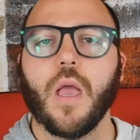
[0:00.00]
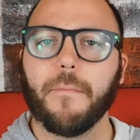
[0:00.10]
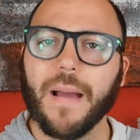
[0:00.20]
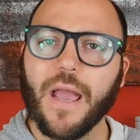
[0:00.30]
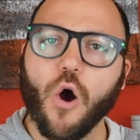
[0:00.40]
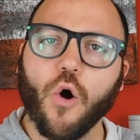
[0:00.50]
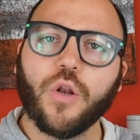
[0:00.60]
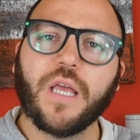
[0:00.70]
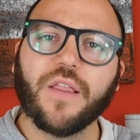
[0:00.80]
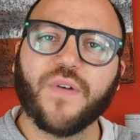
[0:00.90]
My
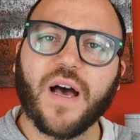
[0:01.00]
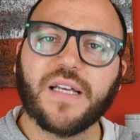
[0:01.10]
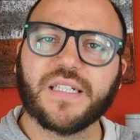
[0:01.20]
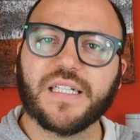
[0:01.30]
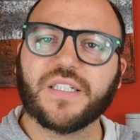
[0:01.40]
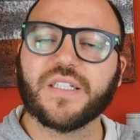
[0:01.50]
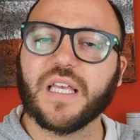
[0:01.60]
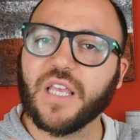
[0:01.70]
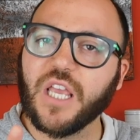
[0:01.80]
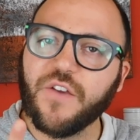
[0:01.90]
only advice is
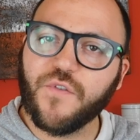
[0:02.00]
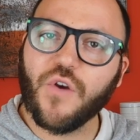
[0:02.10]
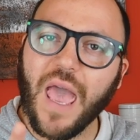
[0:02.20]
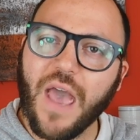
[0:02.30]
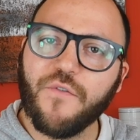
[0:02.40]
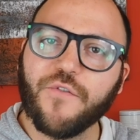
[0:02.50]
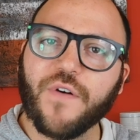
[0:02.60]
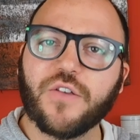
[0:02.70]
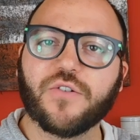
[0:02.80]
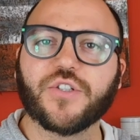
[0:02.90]
that if you ever
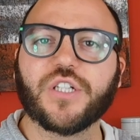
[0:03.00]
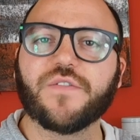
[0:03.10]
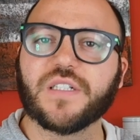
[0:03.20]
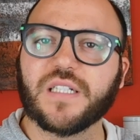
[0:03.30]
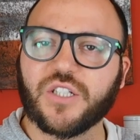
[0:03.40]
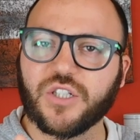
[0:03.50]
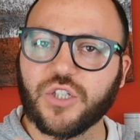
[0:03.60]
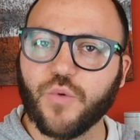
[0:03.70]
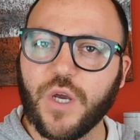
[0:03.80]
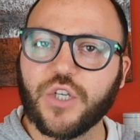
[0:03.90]
find yourself in such a
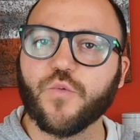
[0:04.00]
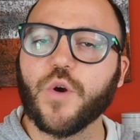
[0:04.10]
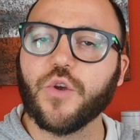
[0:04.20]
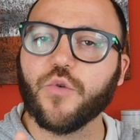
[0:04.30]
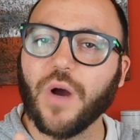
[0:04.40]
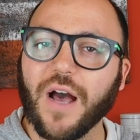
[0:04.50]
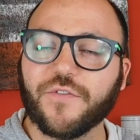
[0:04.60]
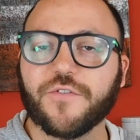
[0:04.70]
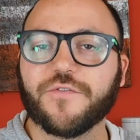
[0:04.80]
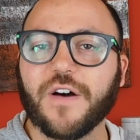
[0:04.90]
situation where you
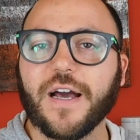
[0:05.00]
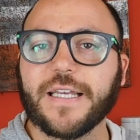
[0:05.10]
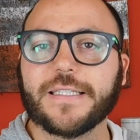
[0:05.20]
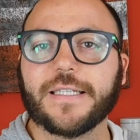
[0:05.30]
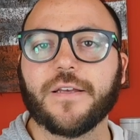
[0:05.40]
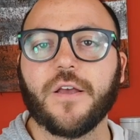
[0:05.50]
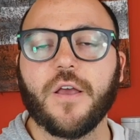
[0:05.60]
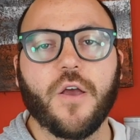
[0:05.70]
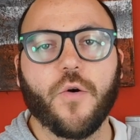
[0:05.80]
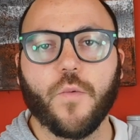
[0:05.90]
have to fight,
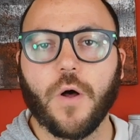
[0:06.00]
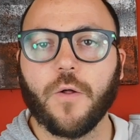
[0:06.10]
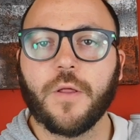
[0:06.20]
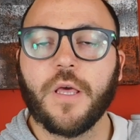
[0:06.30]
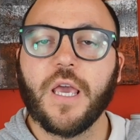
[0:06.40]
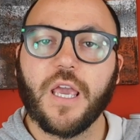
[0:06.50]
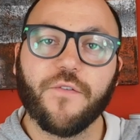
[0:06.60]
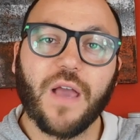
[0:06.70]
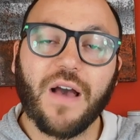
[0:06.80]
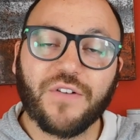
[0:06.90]
well,
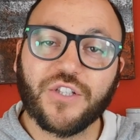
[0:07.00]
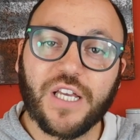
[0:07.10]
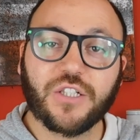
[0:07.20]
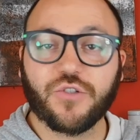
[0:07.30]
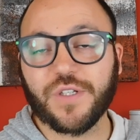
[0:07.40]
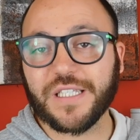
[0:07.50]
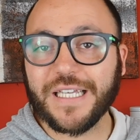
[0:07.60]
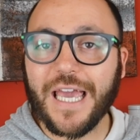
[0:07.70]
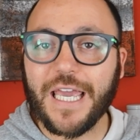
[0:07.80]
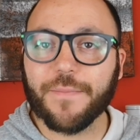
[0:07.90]
if you have a chance to
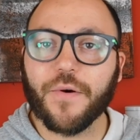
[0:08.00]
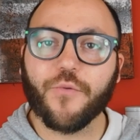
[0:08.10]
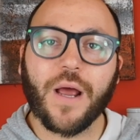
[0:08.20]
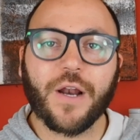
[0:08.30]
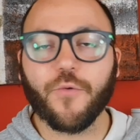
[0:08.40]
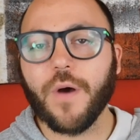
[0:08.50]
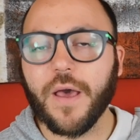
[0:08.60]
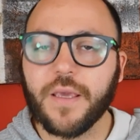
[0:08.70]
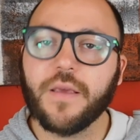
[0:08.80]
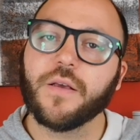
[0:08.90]
escape, run
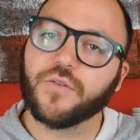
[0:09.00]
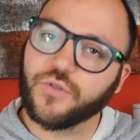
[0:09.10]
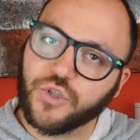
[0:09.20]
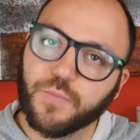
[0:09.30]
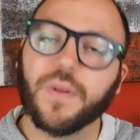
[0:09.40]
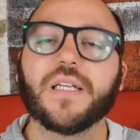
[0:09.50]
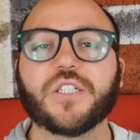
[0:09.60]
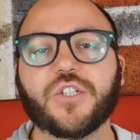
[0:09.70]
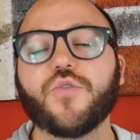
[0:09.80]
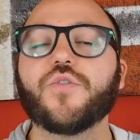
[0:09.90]
away,
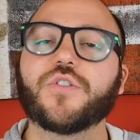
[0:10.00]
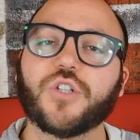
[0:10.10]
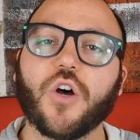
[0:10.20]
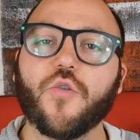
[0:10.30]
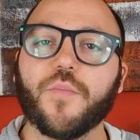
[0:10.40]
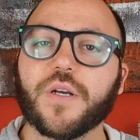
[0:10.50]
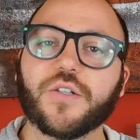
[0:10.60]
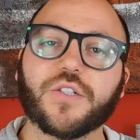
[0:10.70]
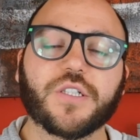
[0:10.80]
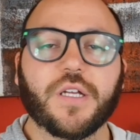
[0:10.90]
please do so,
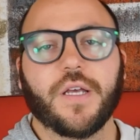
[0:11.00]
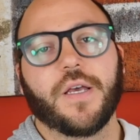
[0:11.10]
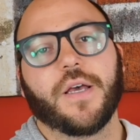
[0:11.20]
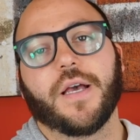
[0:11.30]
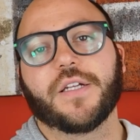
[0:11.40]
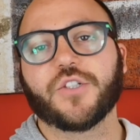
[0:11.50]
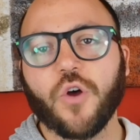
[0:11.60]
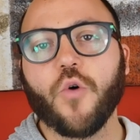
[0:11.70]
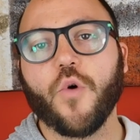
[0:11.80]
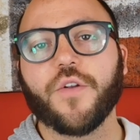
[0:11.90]
because it's
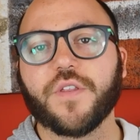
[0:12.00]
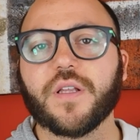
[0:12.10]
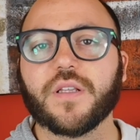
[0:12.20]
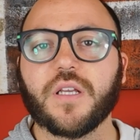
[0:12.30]
not worth it.